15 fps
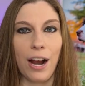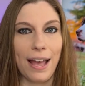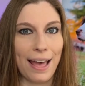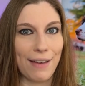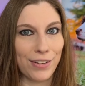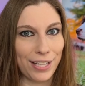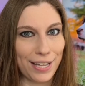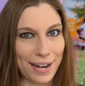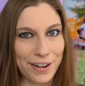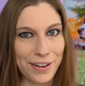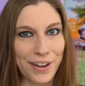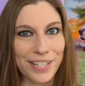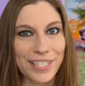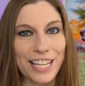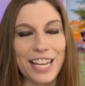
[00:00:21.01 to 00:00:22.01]
I have a lot of
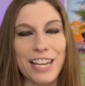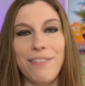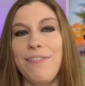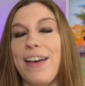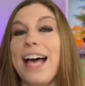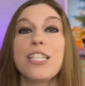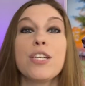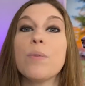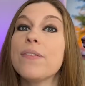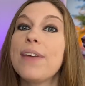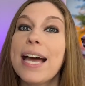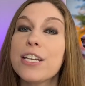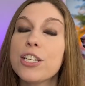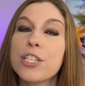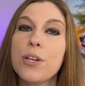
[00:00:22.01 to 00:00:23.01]
dogs that eat fast and we've
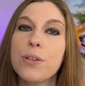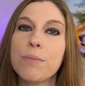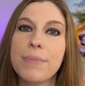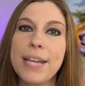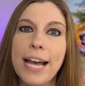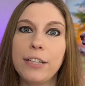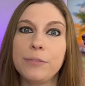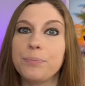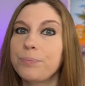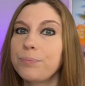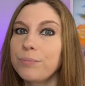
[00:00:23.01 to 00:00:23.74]
had to slow them down